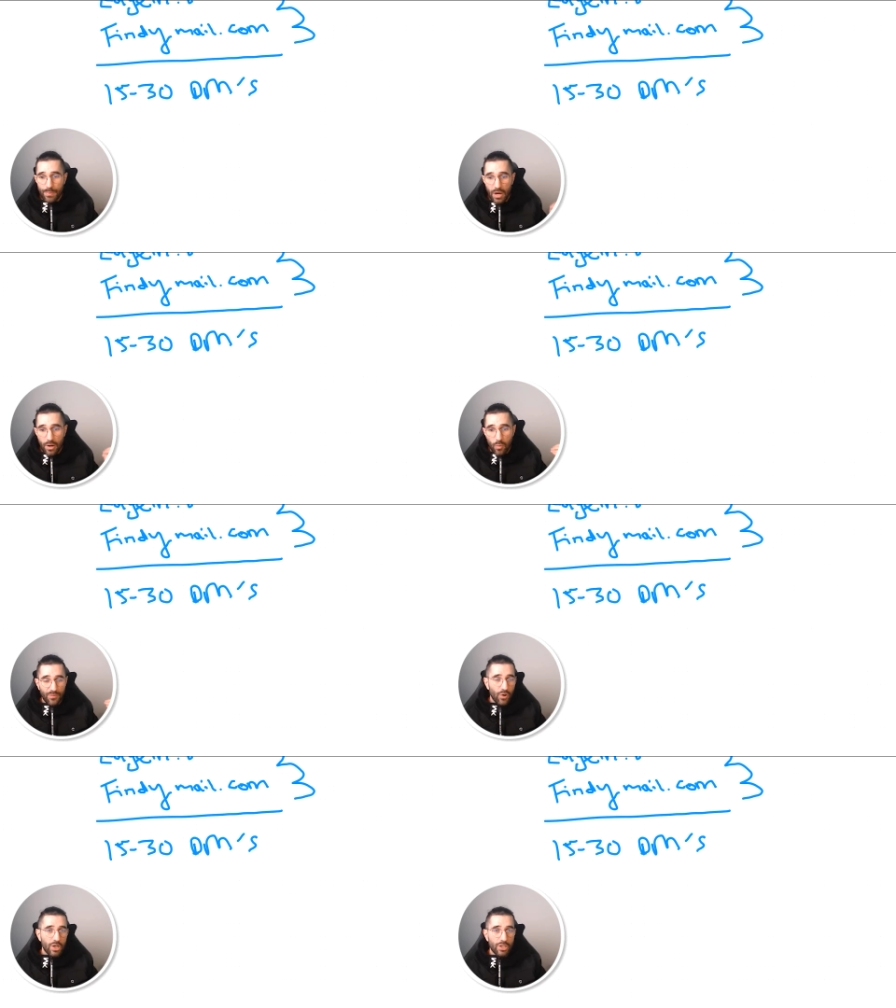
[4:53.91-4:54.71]
But the
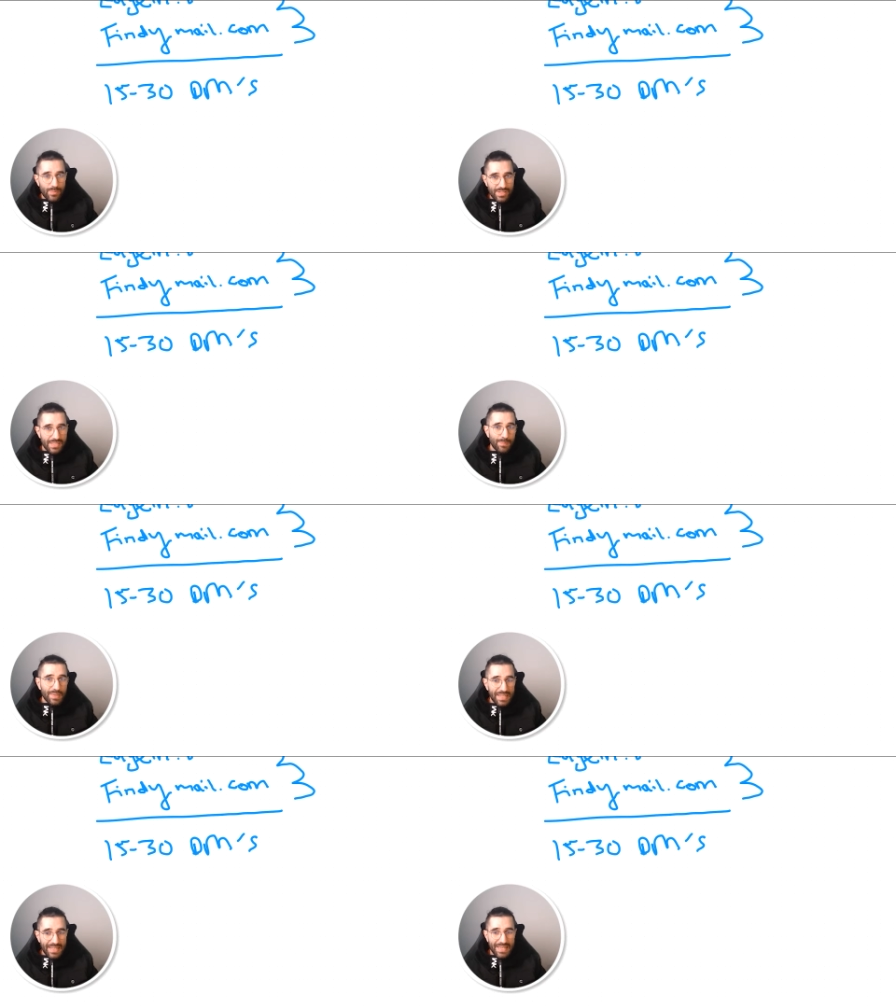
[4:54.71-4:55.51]
volume
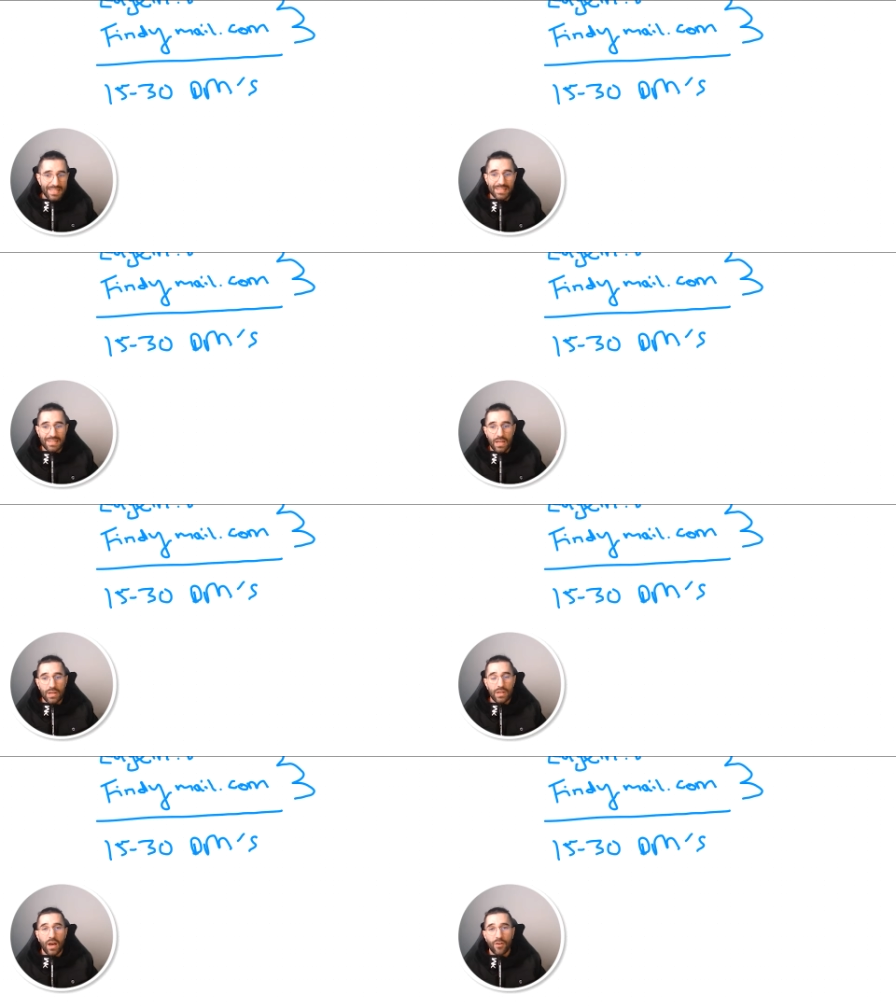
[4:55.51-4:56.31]
simply isn't
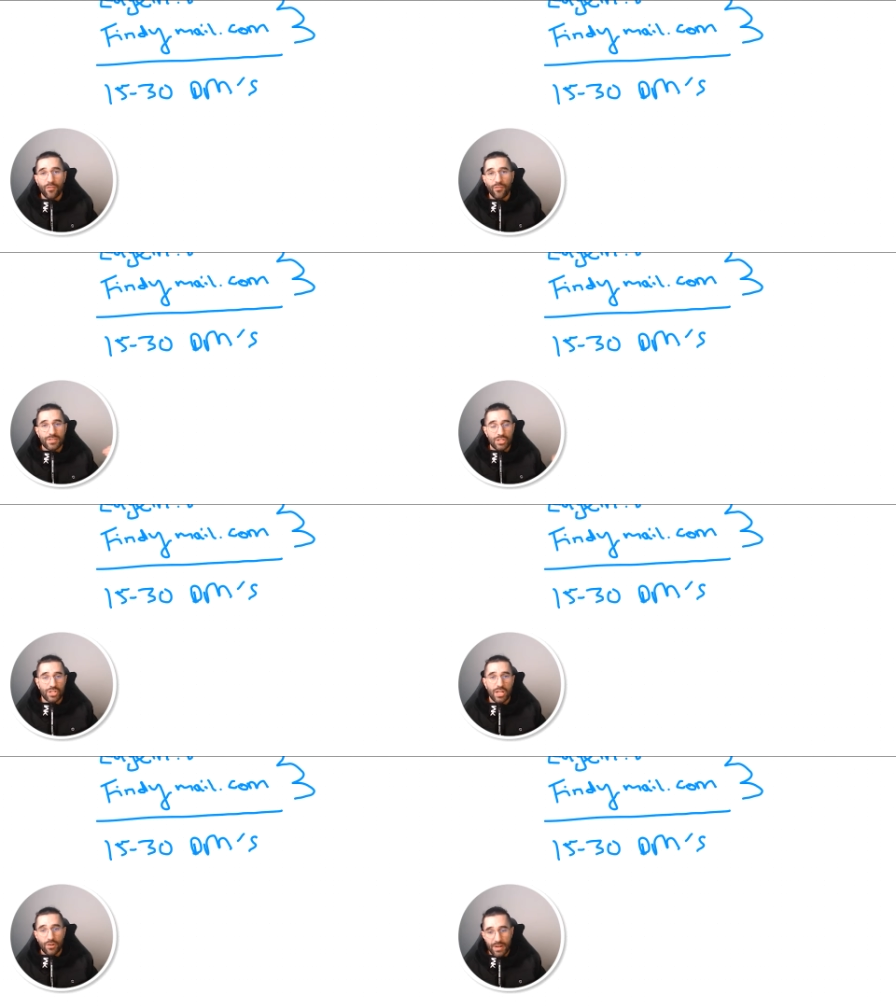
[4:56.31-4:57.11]
enough to
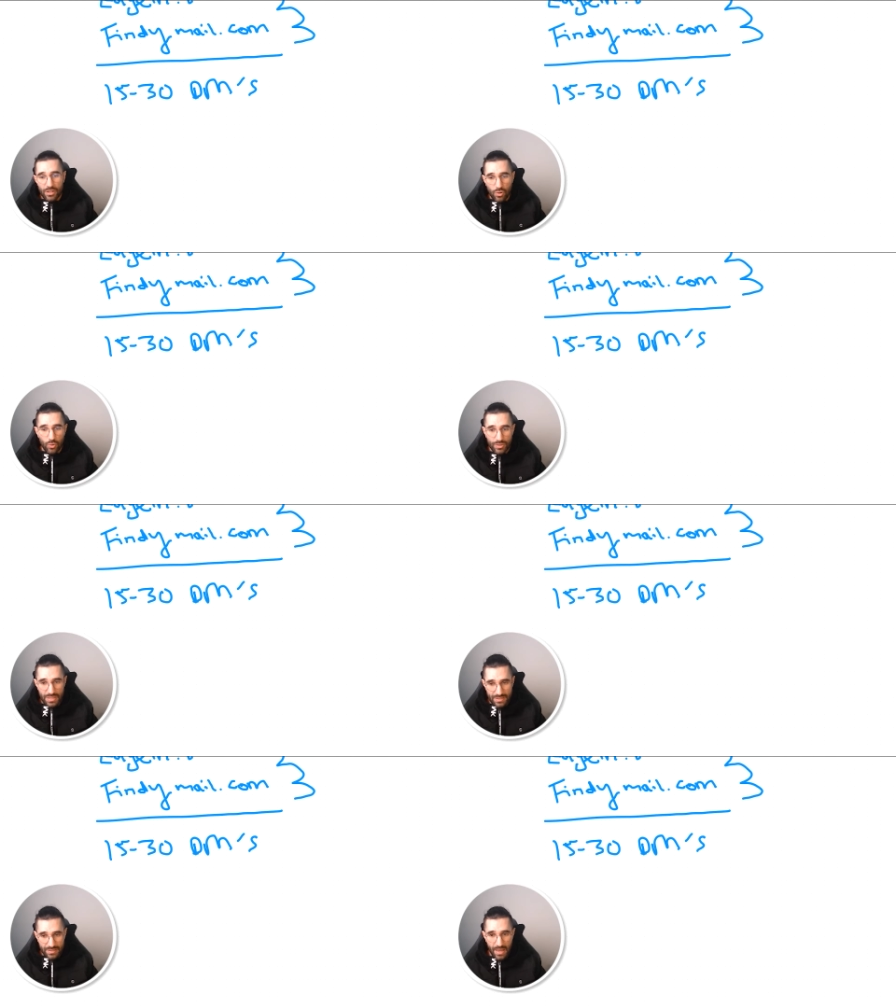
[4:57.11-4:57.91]
generate calls
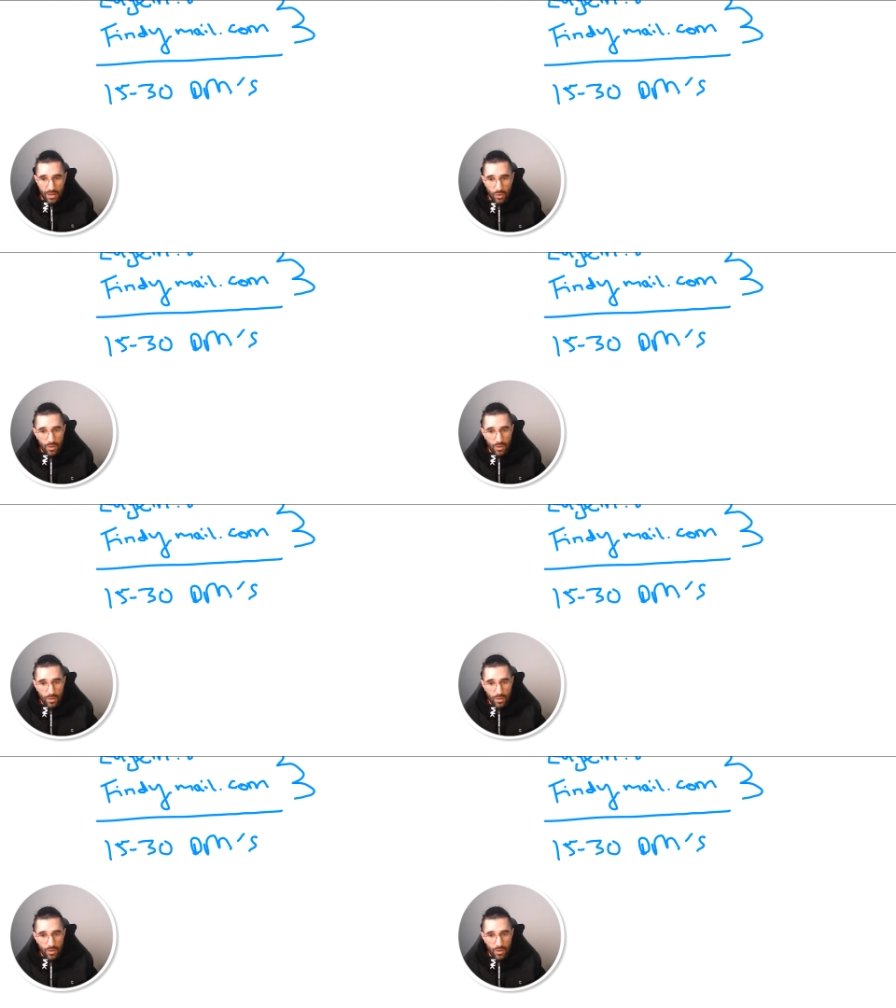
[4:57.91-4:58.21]
at scale.